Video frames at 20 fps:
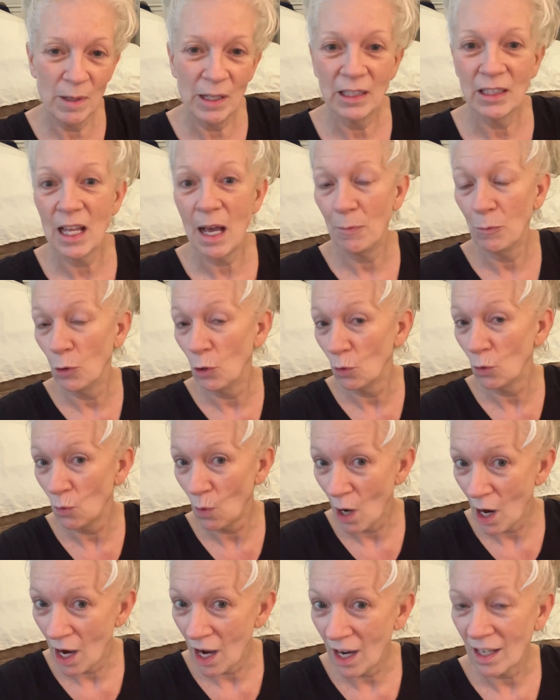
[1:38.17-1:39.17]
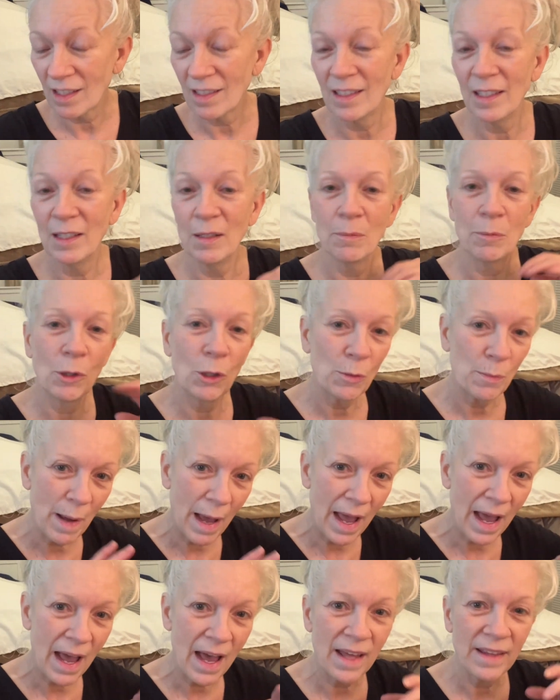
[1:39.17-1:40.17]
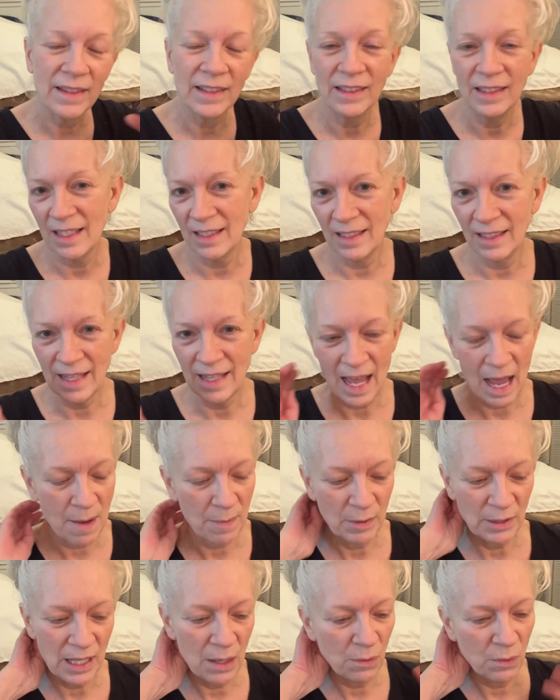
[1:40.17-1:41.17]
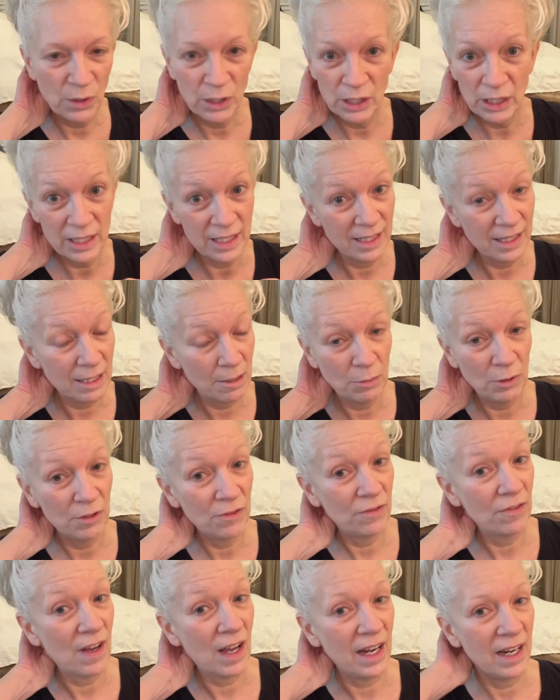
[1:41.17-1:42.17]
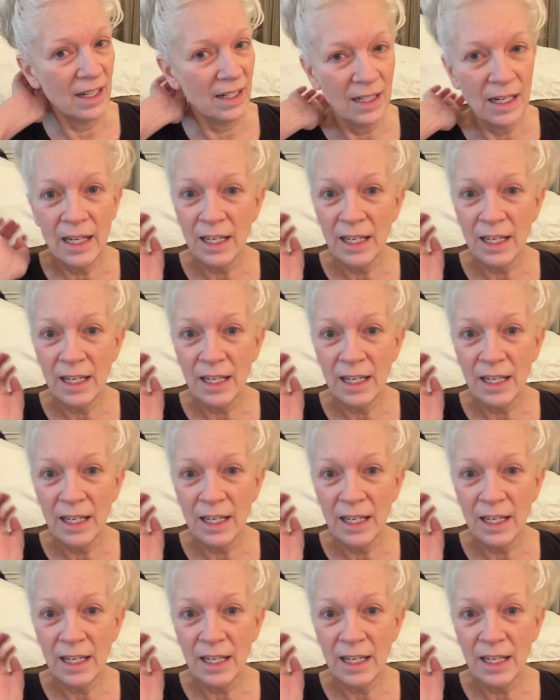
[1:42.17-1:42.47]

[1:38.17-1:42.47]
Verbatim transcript: a lot more rocks and a bird bath and this and that, but they really simplified.